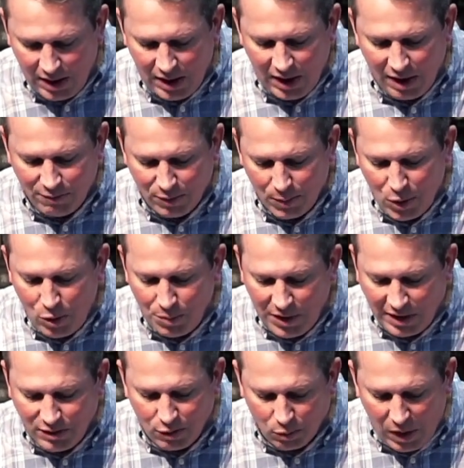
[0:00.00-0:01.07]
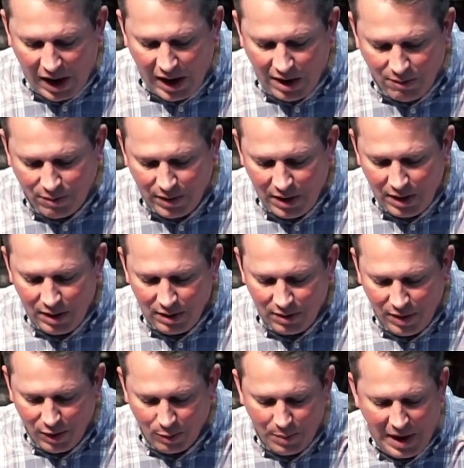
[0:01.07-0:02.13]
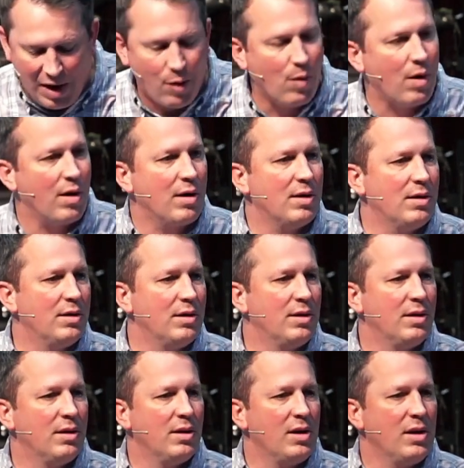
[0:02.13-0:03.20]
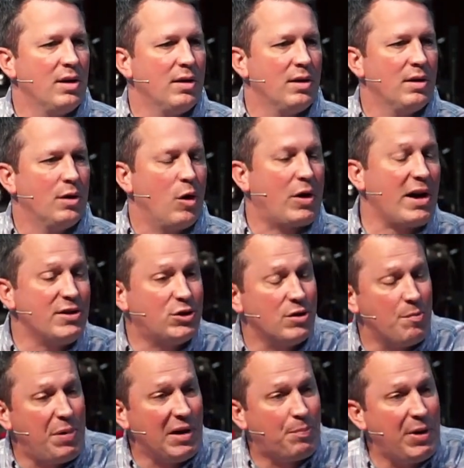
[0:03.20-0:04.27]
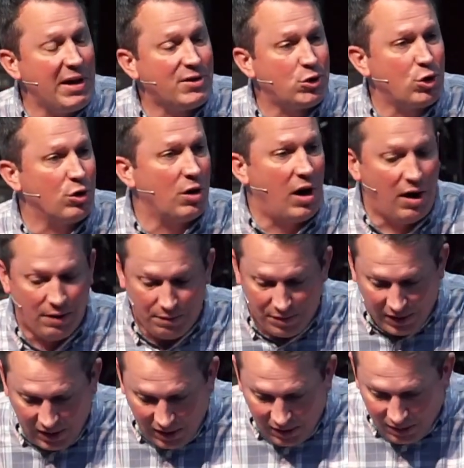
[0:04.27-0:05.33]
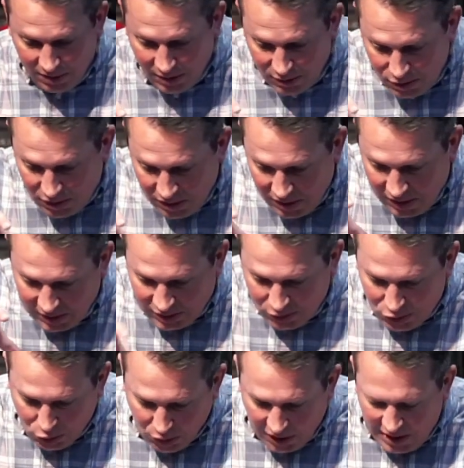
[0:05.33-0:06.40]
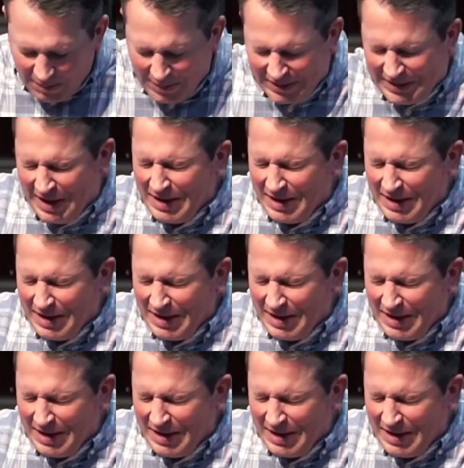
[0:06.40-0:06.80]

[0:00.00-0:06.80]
and from whom they derive their power. Okay, so the big picture of this dream is that